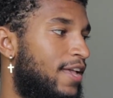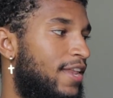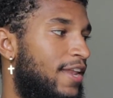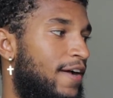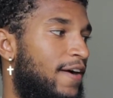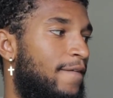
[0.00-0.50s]

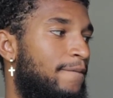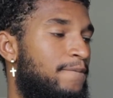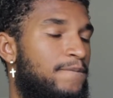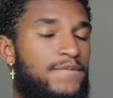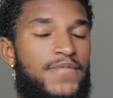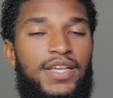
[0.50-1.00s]
Now,
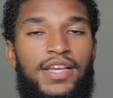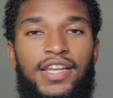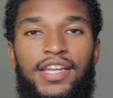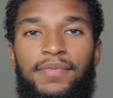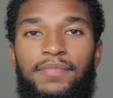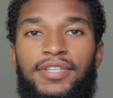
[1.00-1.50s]

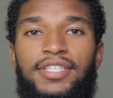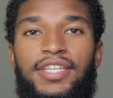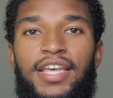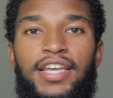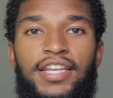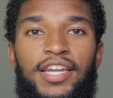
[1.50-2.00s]

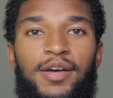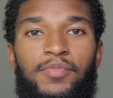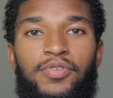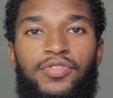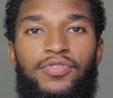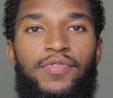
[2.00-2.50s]
mistake
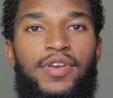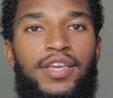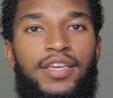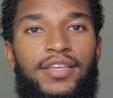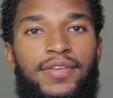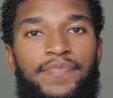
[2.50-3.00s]
number 3.